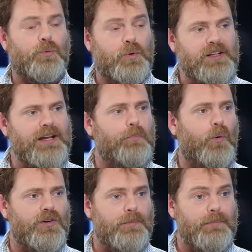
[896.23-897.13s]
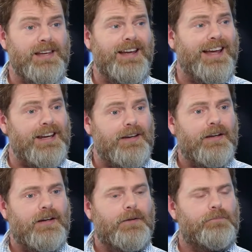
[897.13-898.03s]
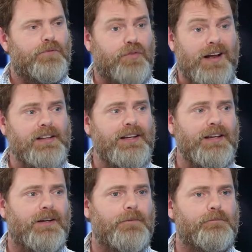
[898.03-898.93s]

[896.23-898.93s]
It's really important to me, and frankly,